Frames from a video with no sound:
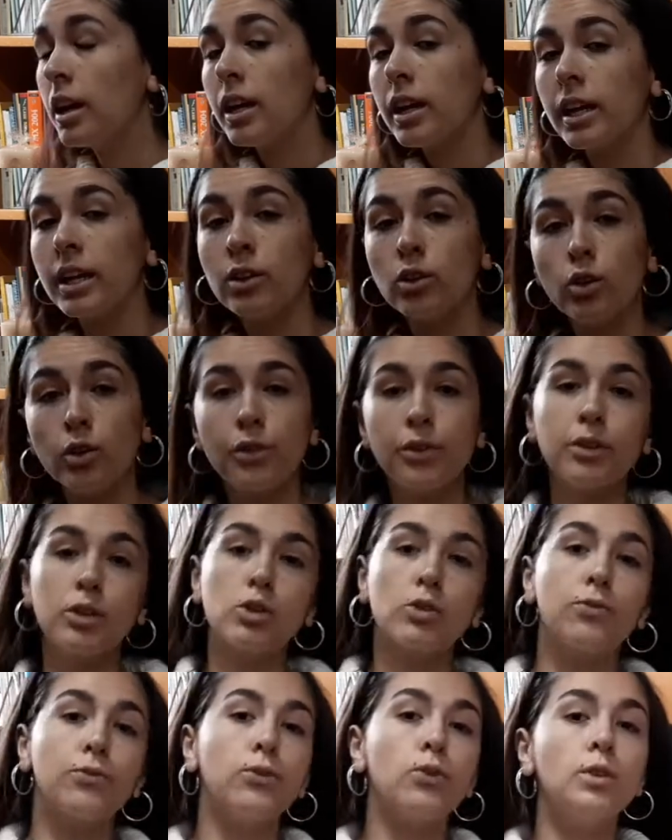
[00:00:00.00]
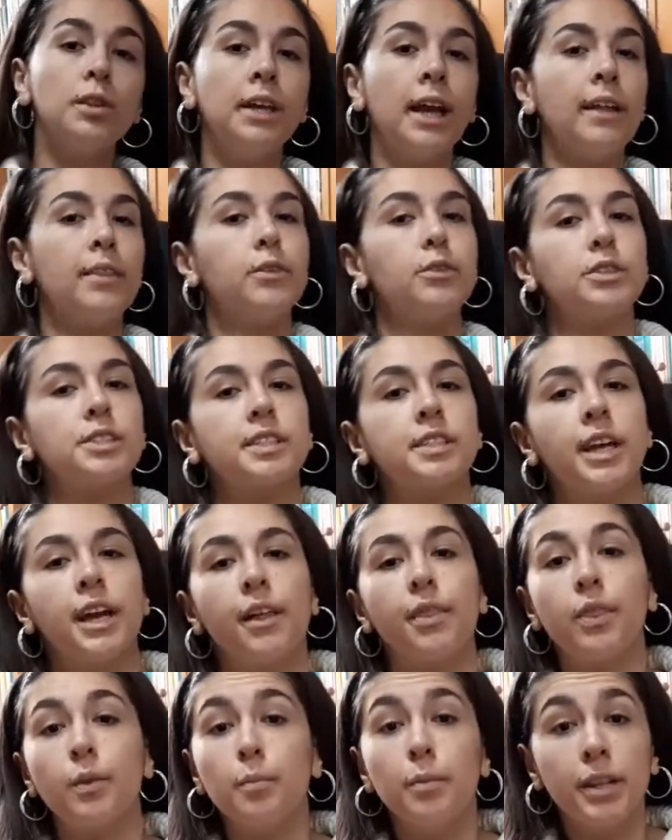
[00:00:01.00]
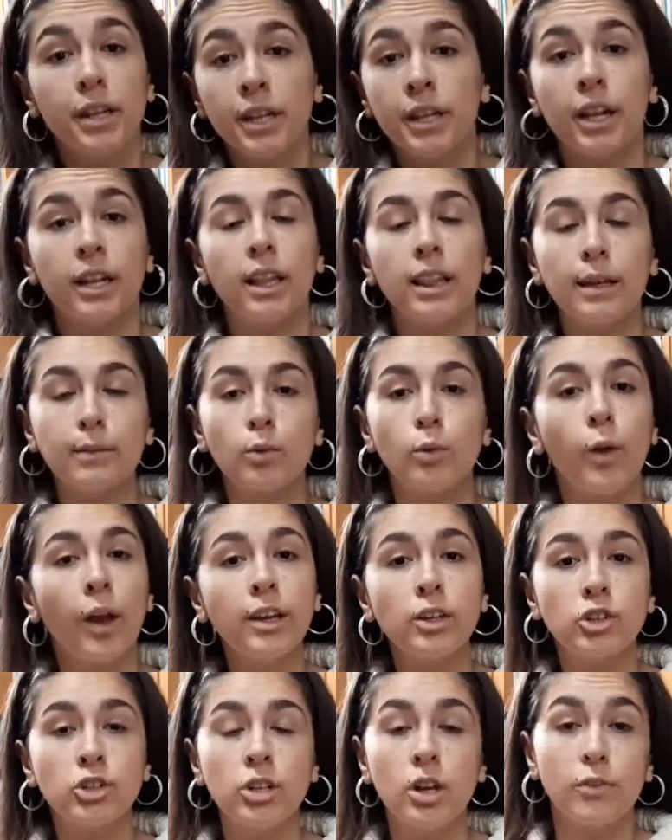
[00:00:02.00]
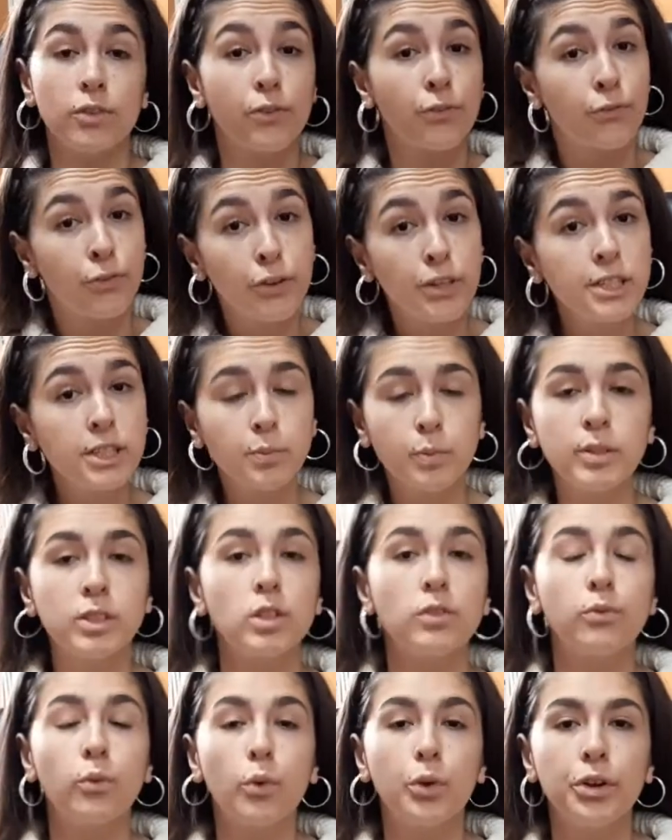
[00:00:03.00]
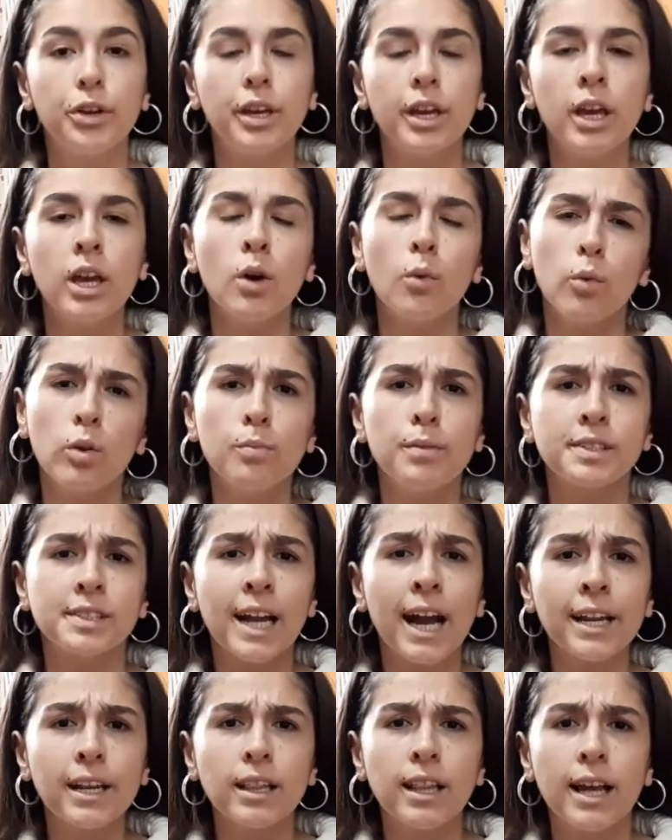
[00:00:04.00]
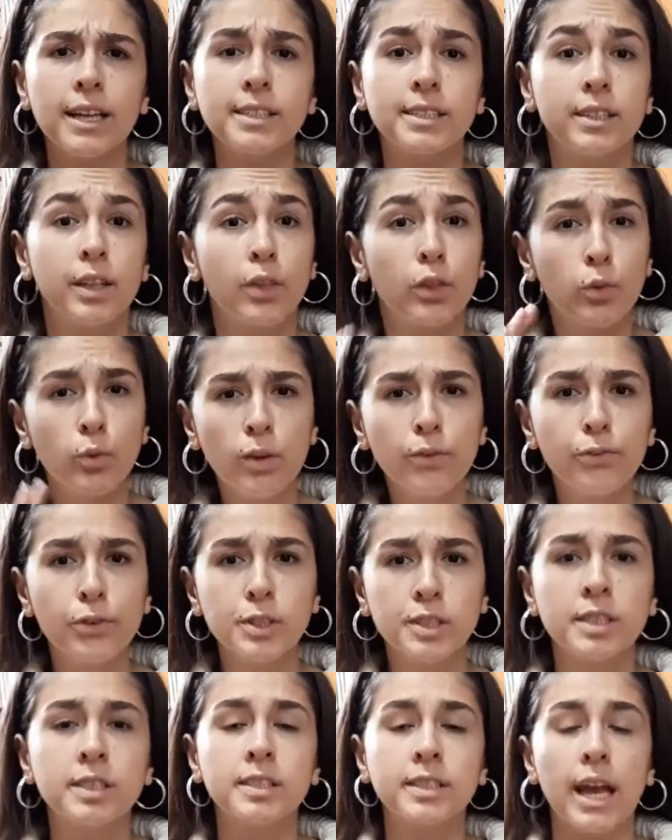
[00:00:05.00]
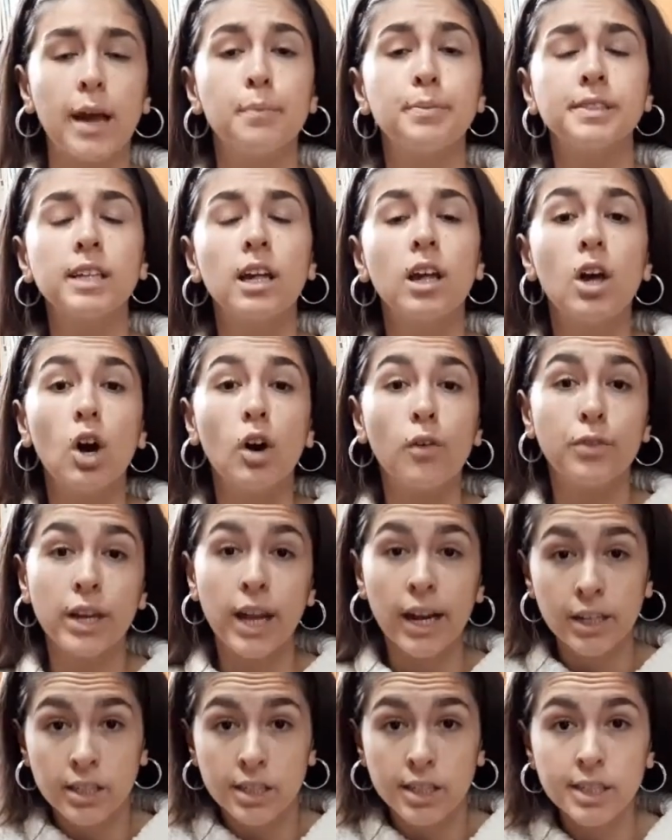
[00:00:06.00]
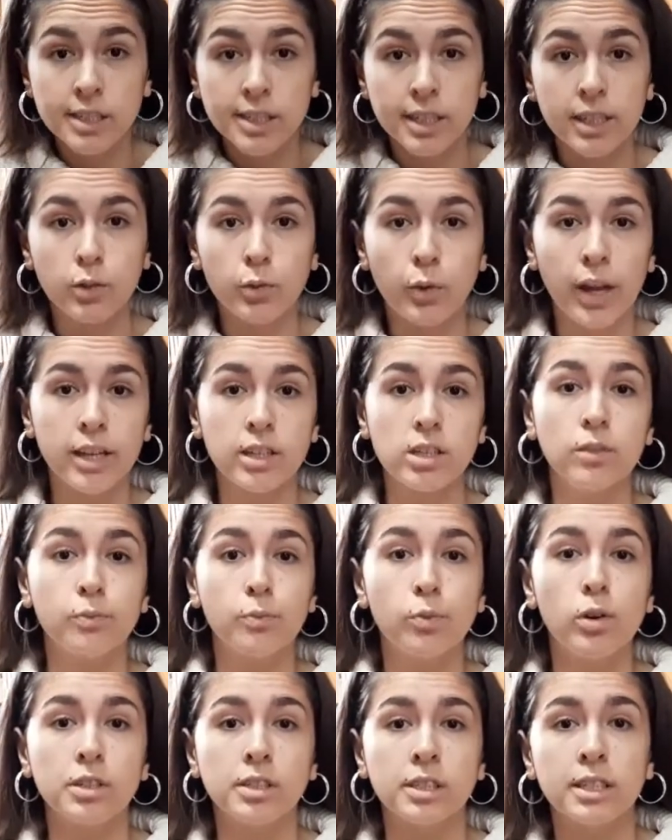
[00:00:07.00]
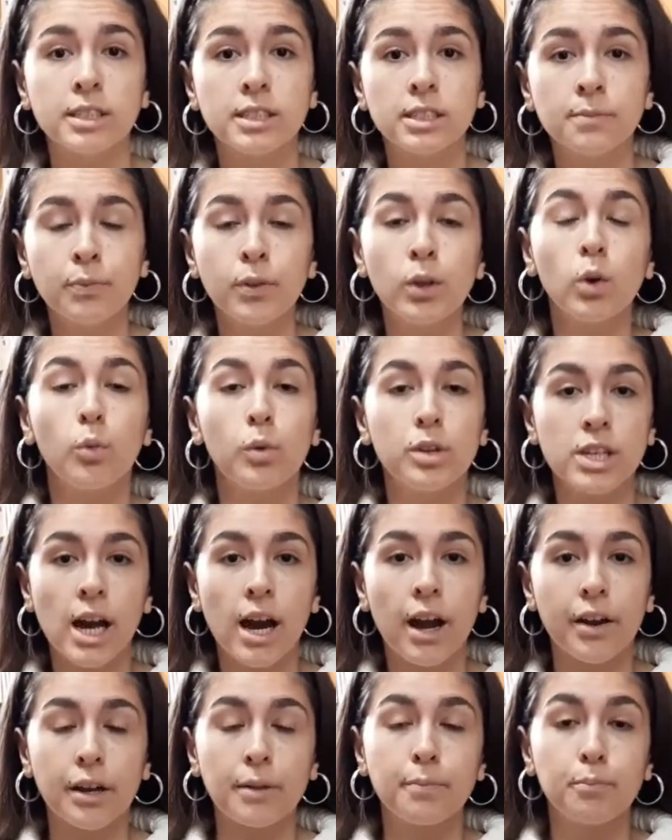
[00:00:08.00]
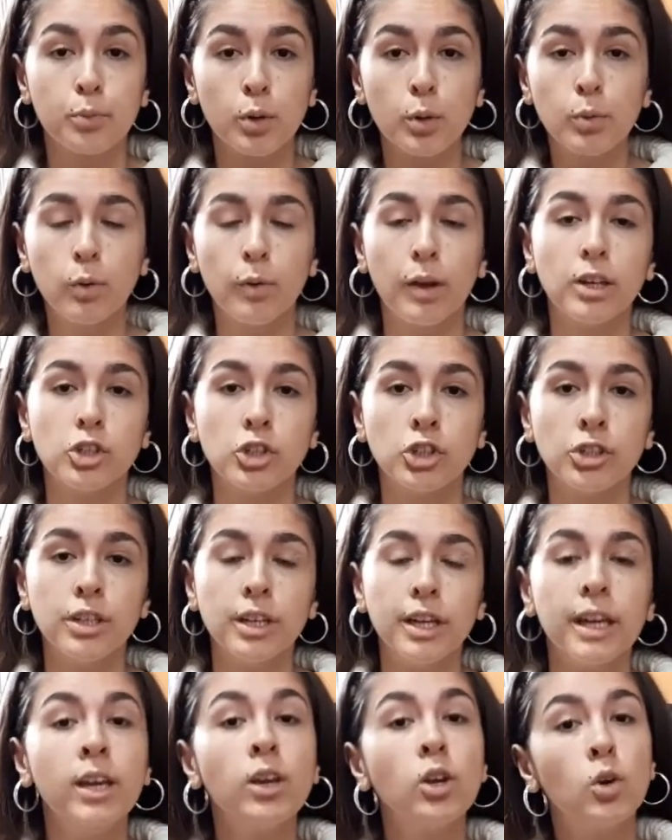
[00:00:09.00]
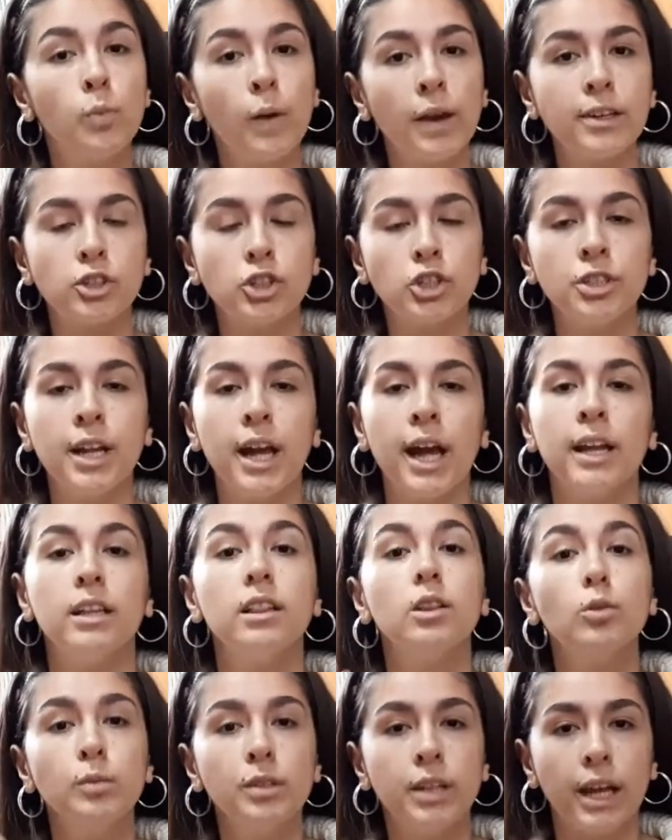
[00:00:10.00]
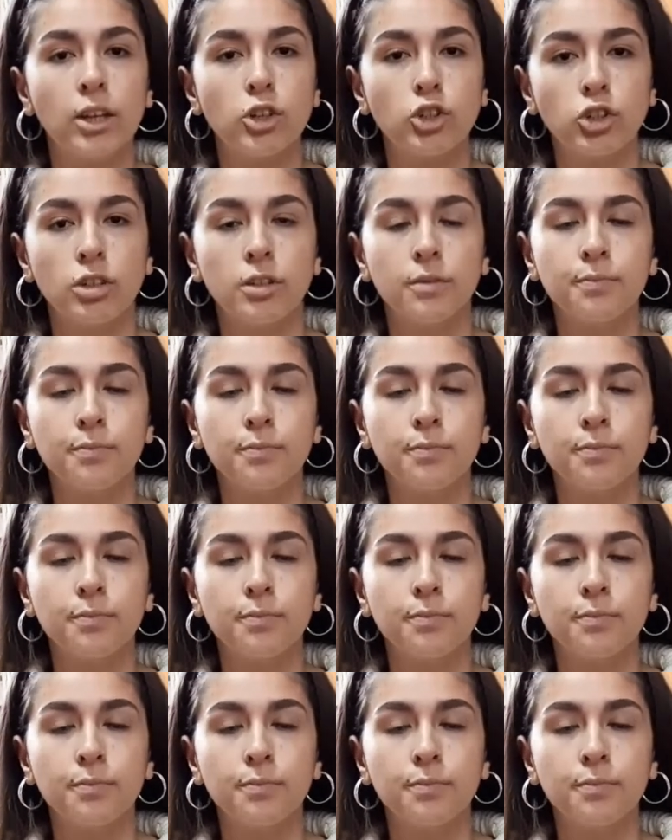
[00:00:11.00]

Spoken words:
In order to fully understand the meaning and elaboration of the first piece of work, we must analyze the three first steps of the artistic creative process, which are preparation, incubation, and illumination.